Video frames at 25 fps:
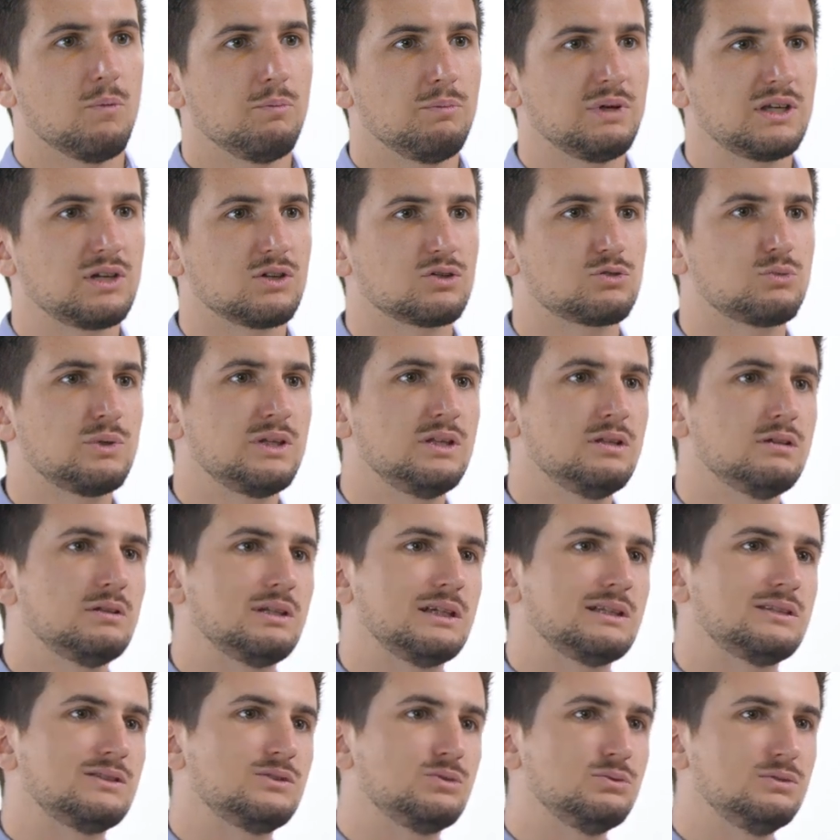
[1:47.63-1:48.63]
Because we know
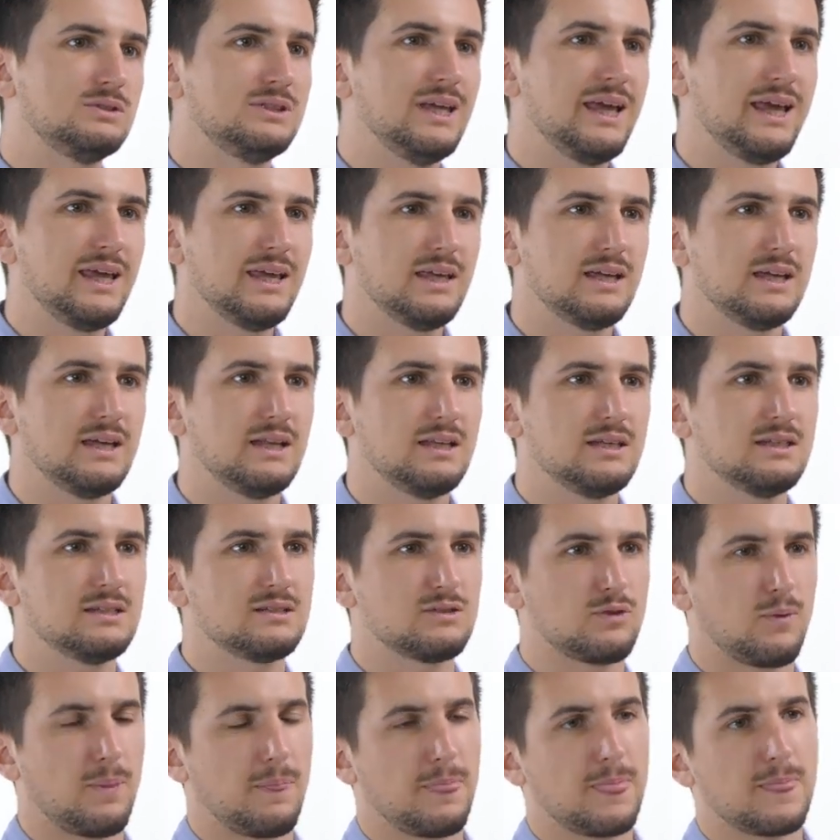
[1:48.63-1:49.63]
that today it
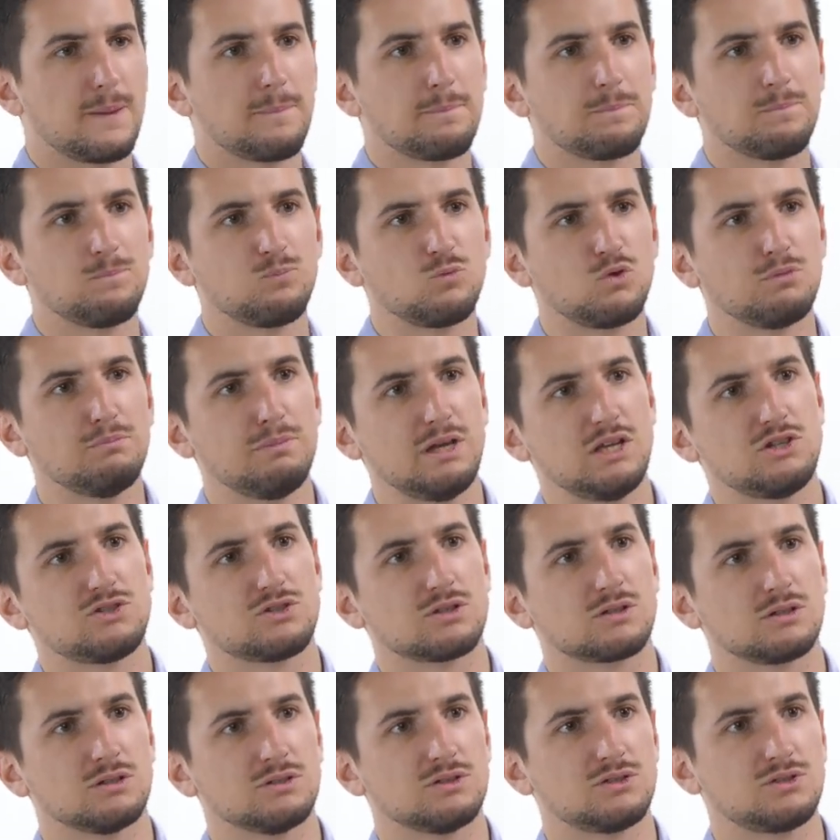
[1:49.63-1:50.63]
is the
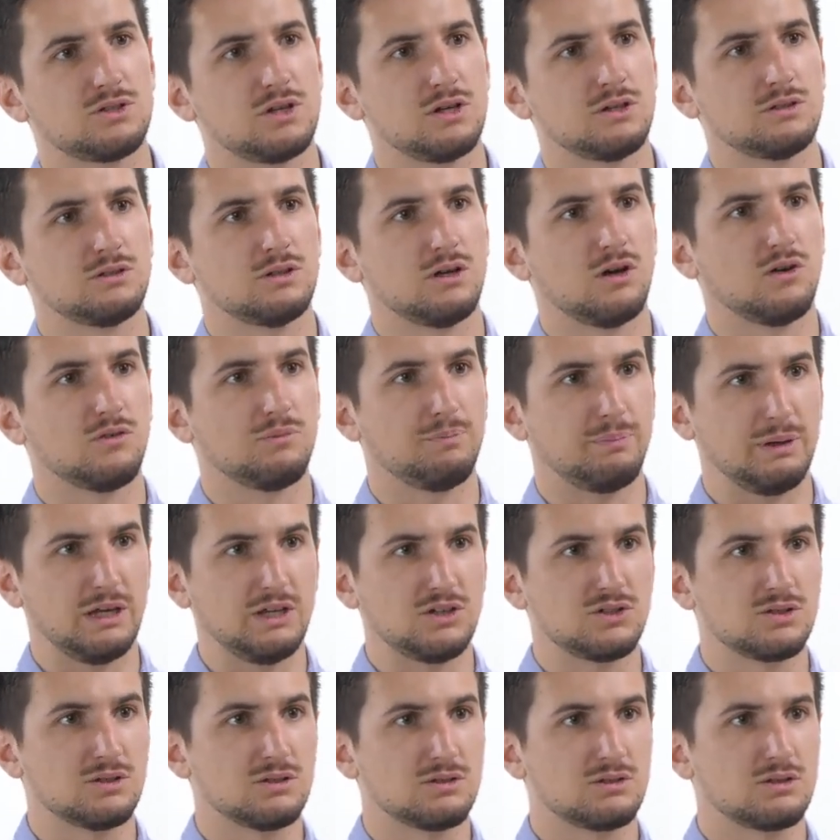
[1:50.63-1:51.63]
major concern of
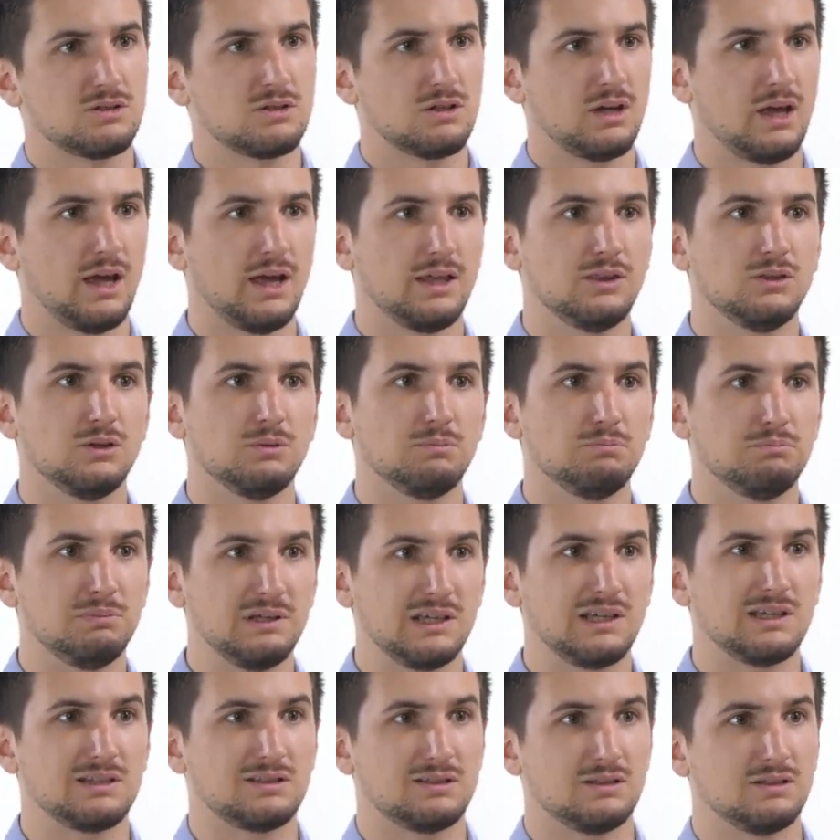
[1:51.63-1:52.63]
patients and the
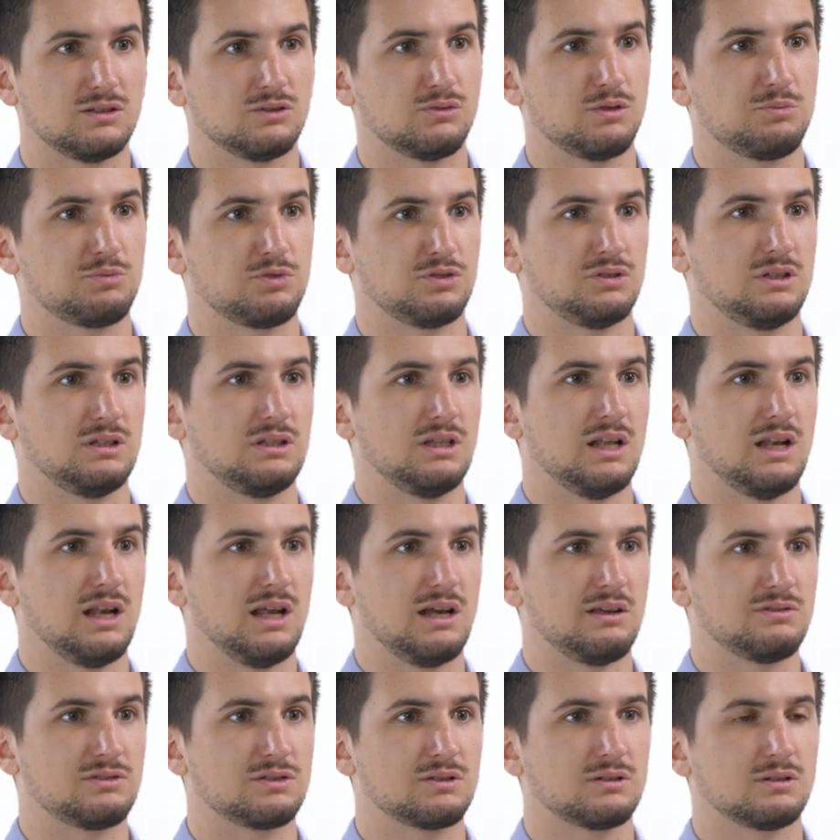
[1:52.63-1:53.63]
biggest interruption in their
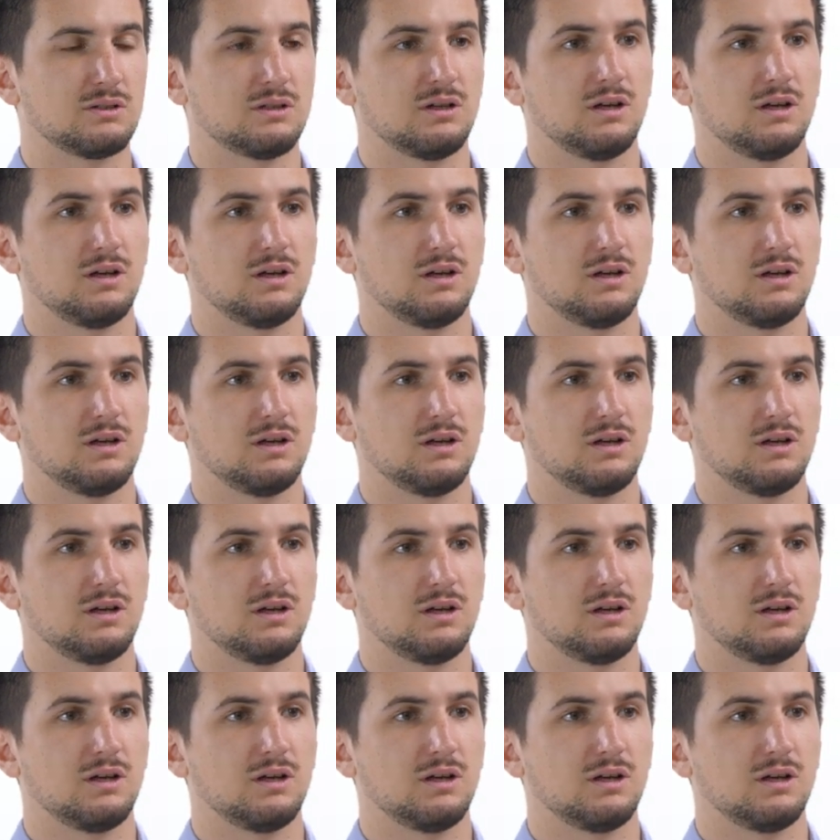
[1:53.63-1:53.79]
lives.